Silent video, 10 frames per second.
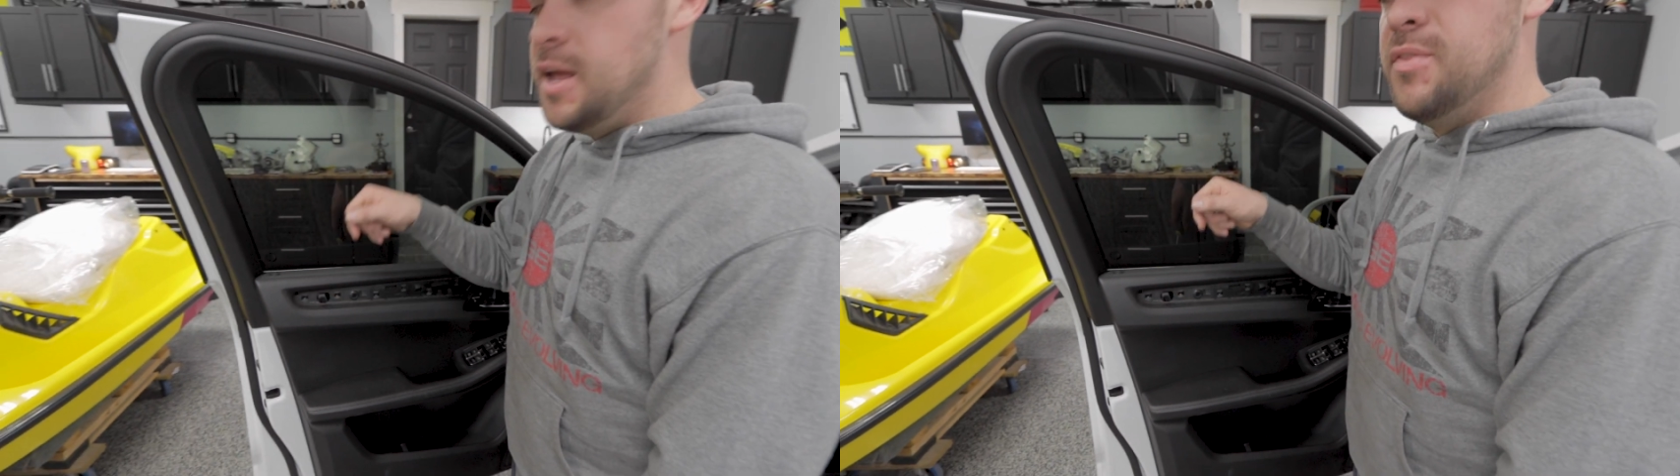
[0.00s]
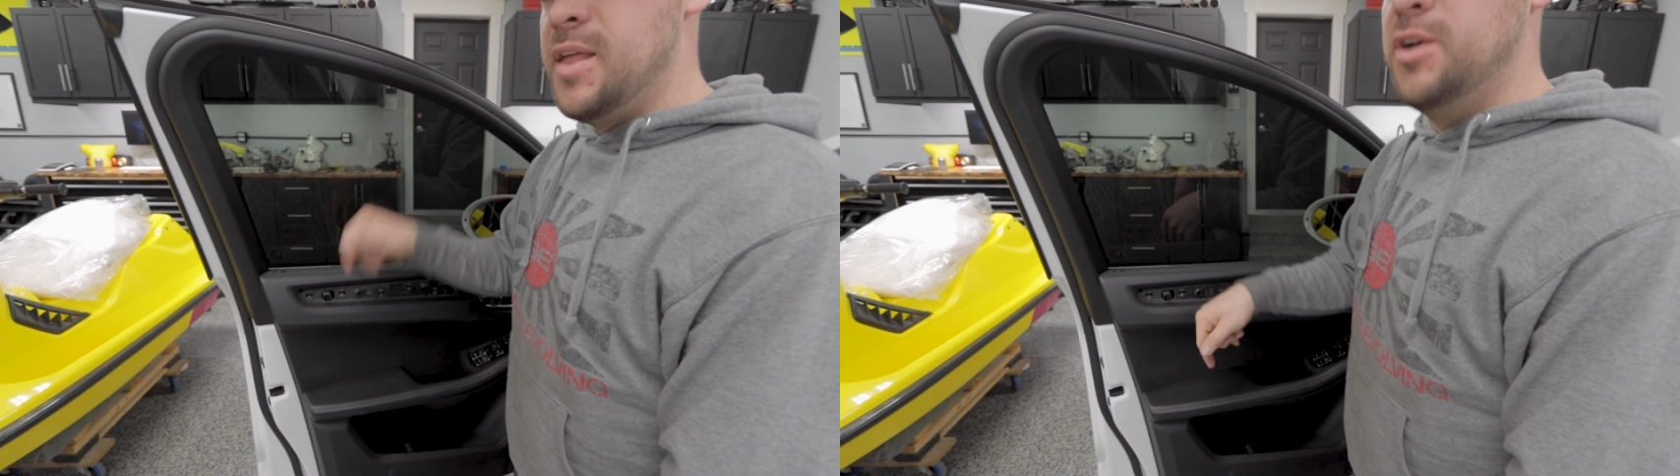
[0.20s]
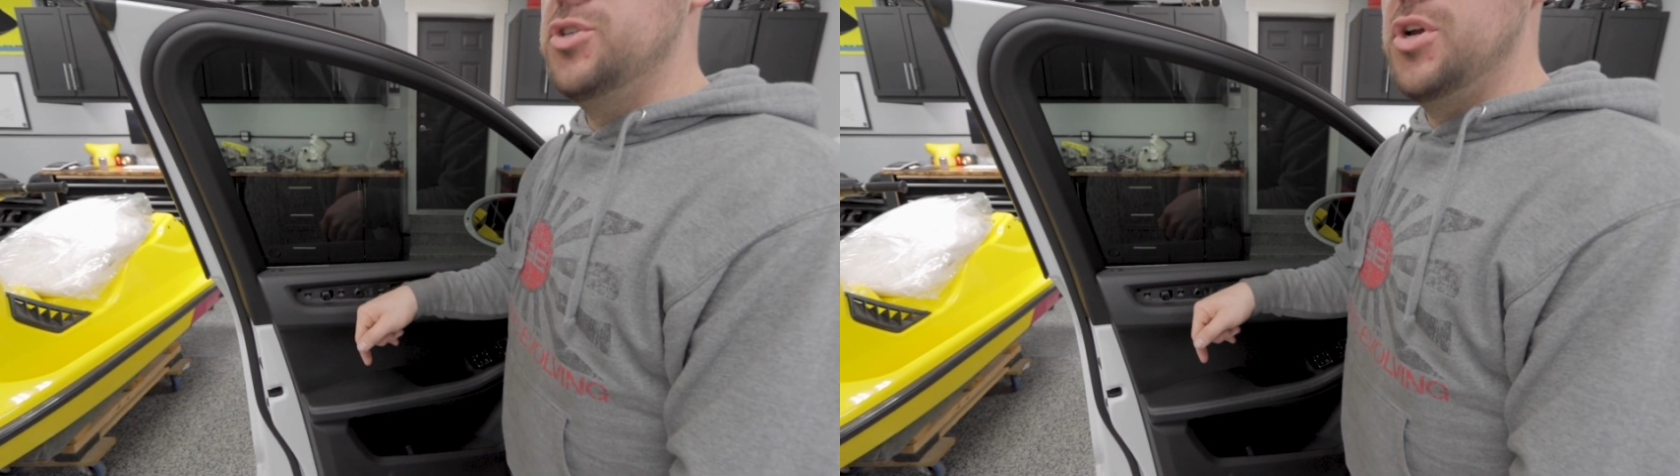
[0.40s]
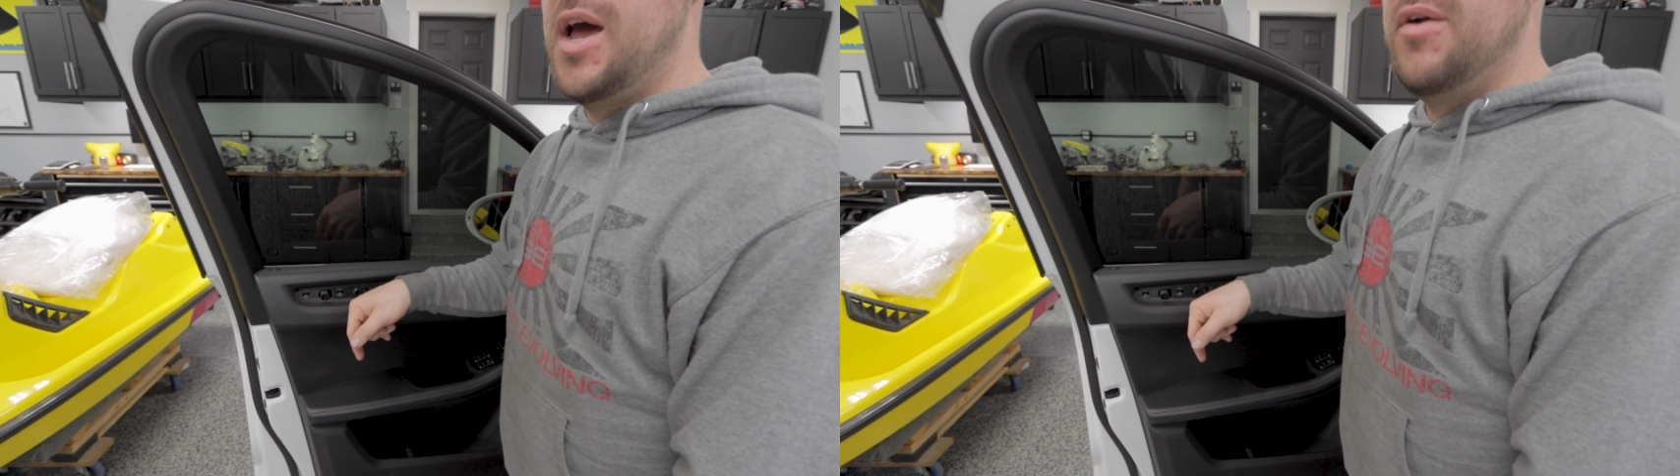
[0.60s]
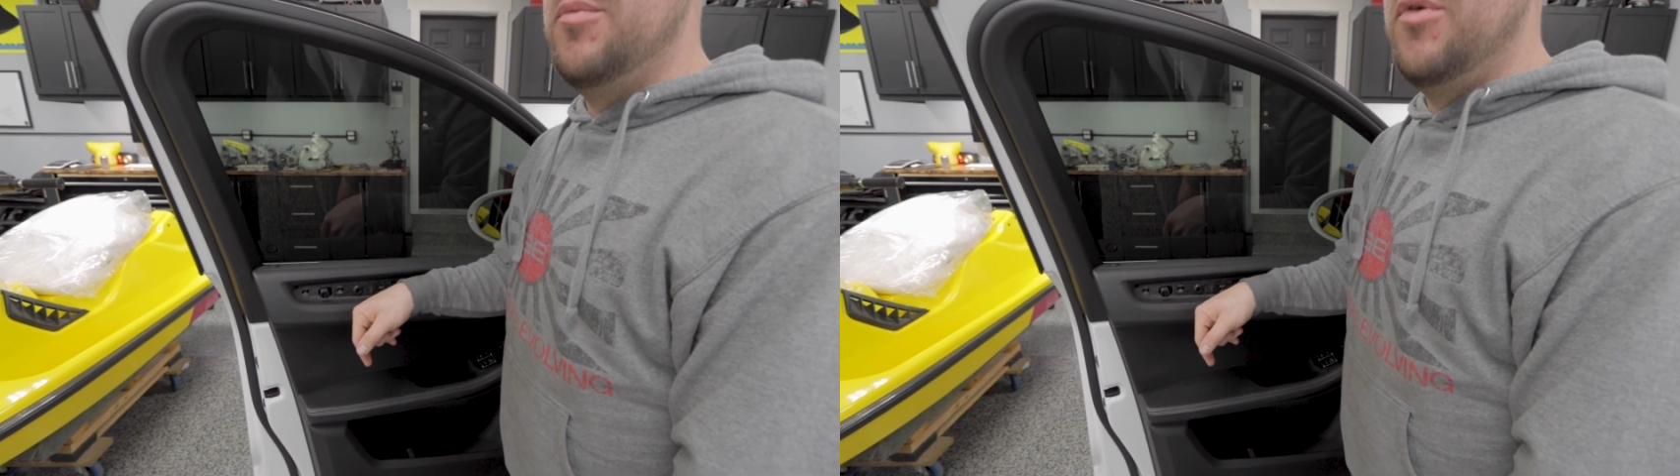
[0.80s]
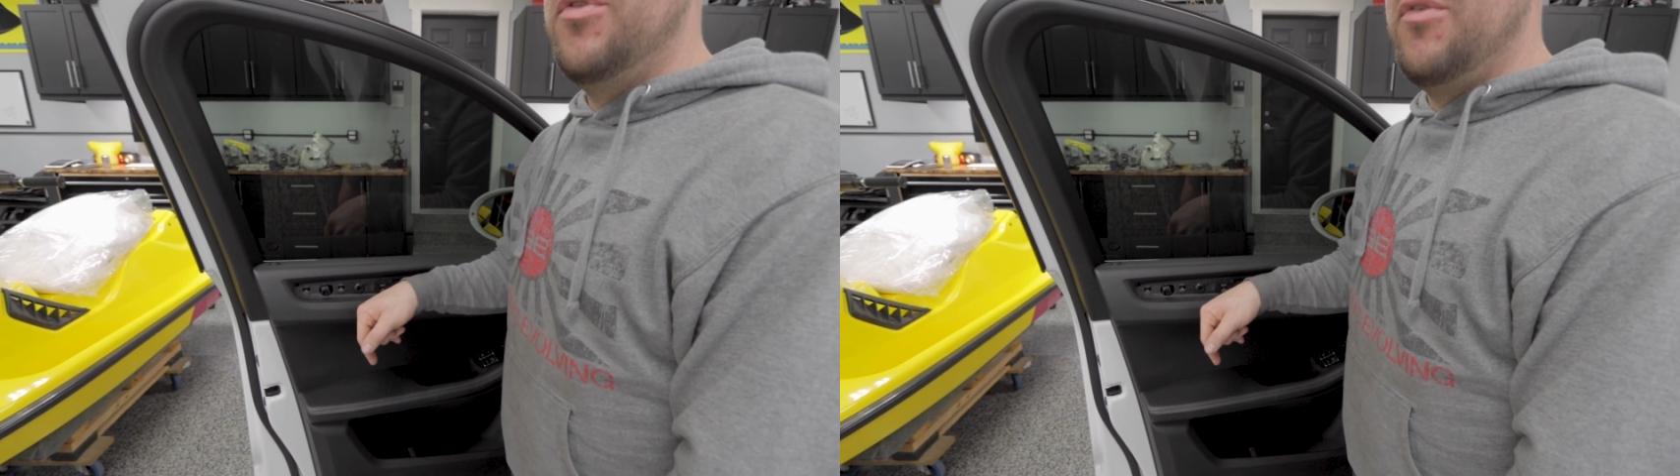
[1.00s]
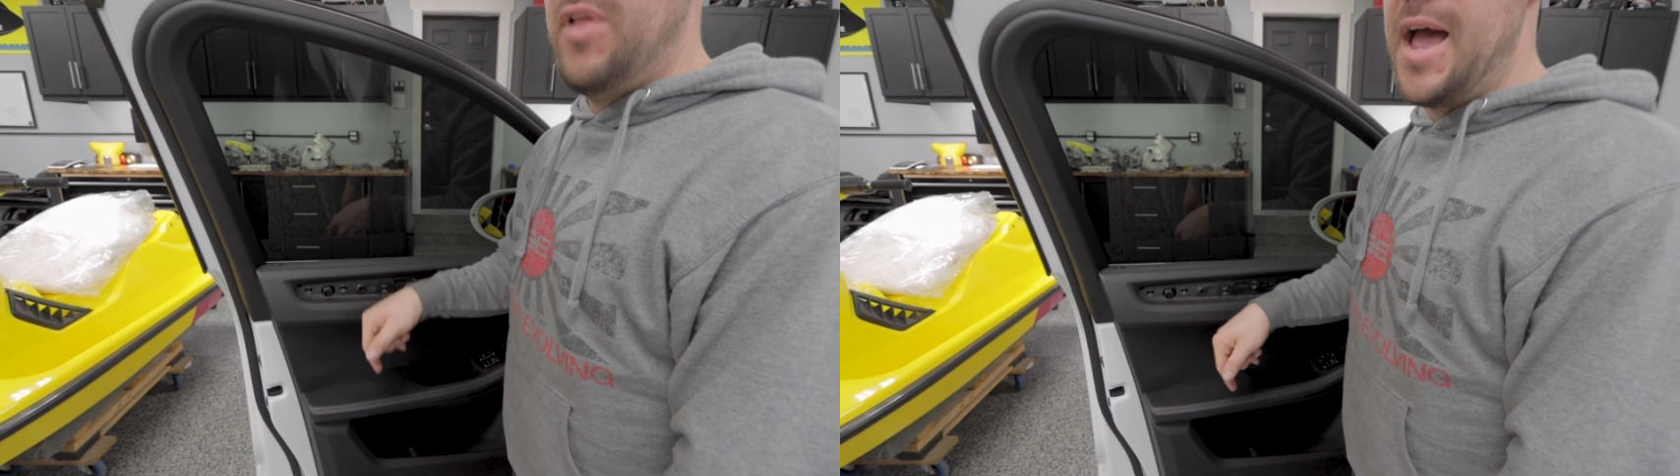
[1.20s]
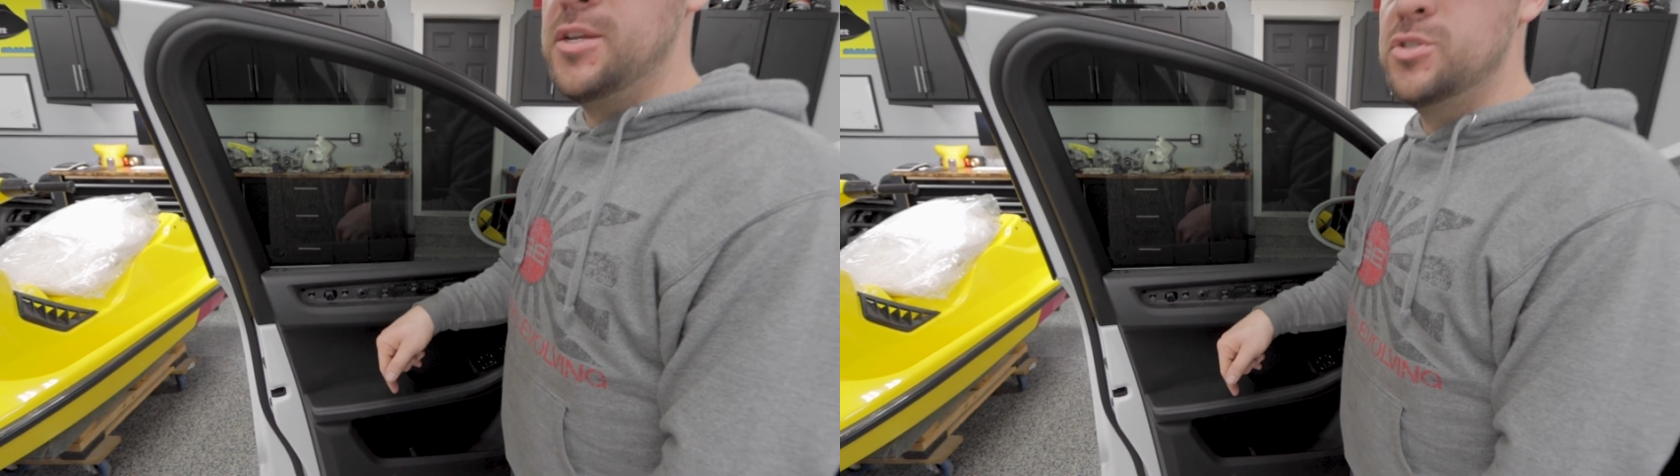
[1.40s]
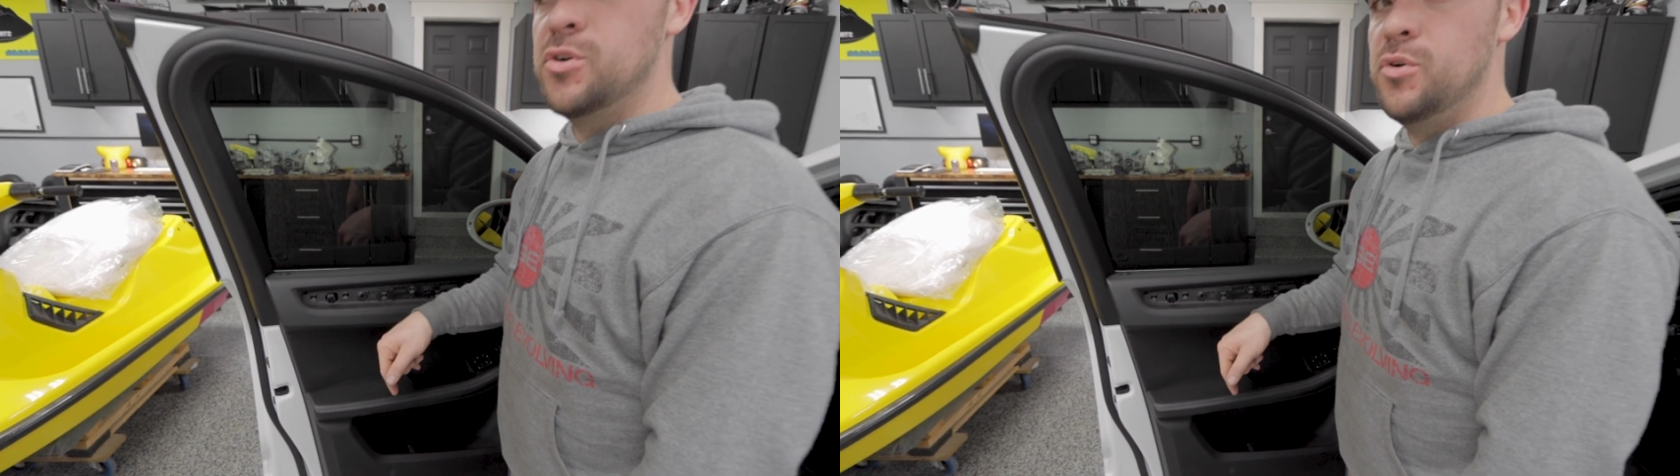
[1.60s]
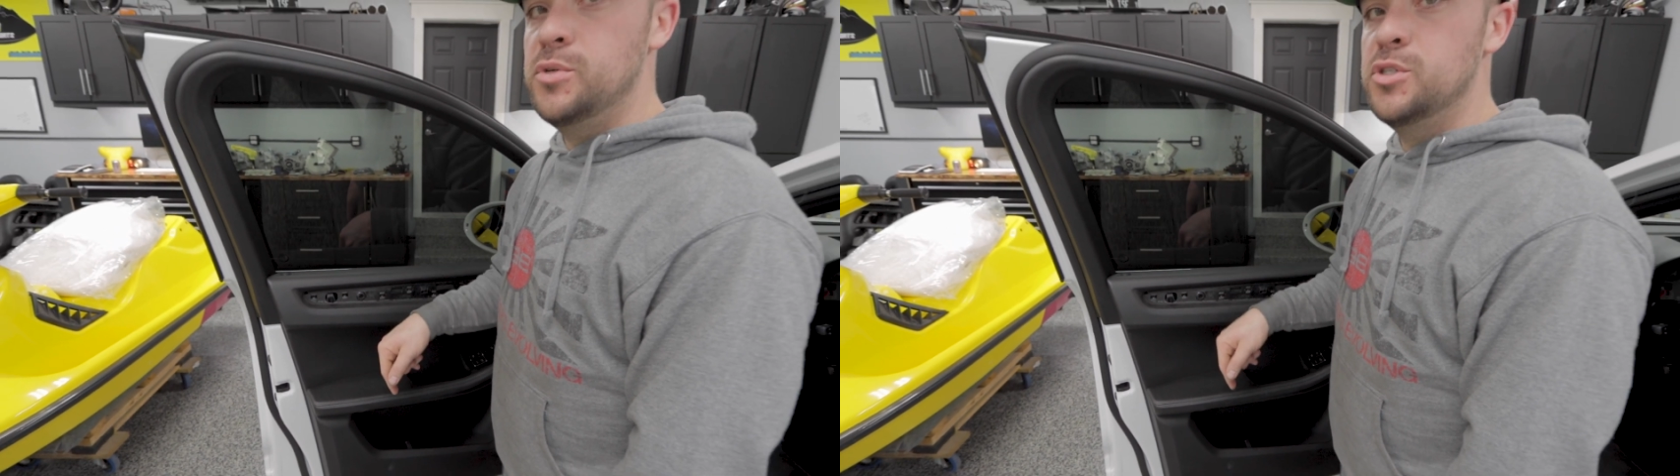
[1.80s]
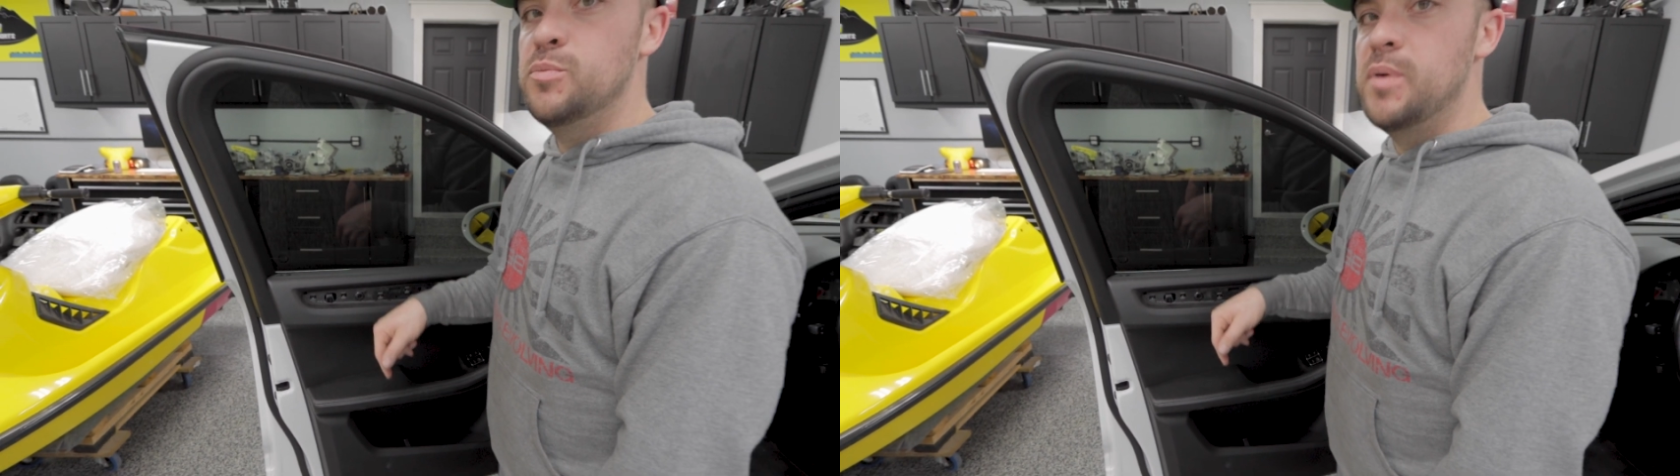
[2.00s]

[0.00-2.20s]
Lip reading: and then I'll show you how to remove the last screw, which is